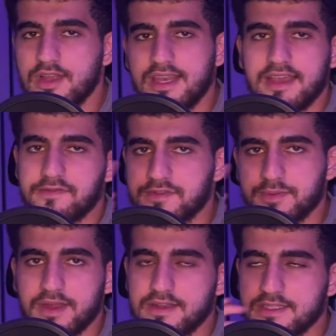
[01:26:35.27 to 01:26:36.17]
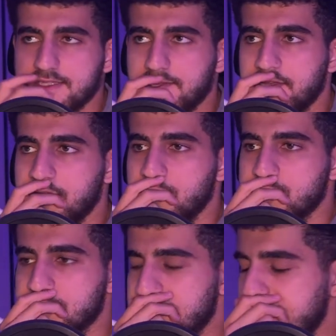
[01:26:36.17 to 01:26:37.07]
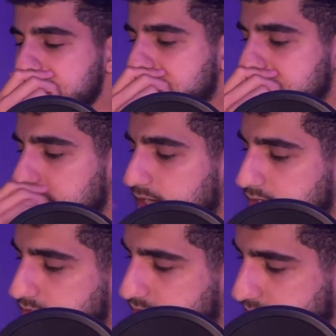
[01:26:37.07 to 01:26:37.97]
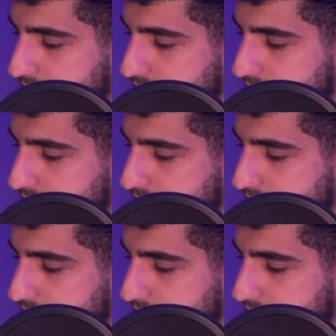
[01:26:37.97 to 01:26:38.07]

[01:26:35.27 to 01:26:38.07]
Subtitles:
left parent. So it's like